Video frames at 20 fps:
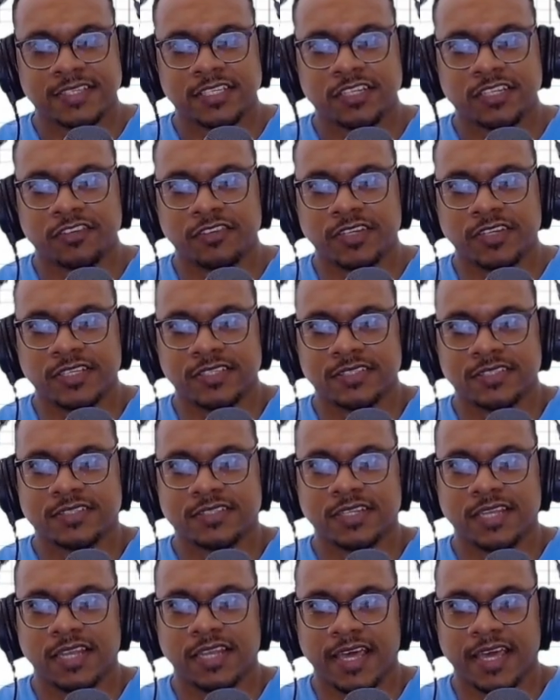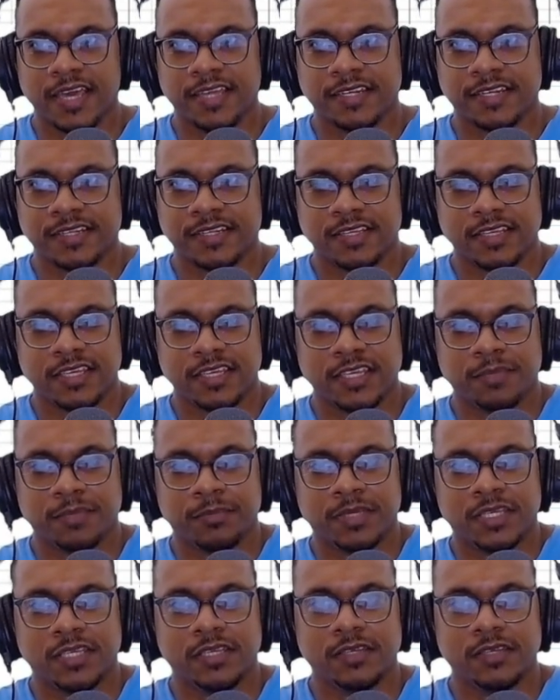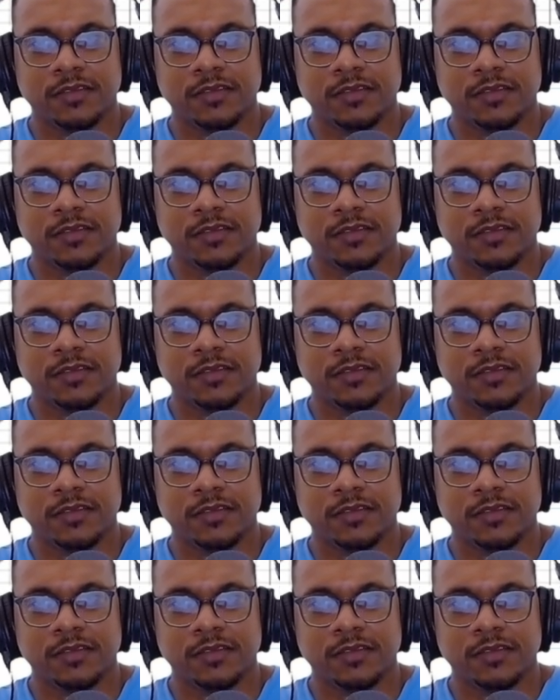degrees to the line AB.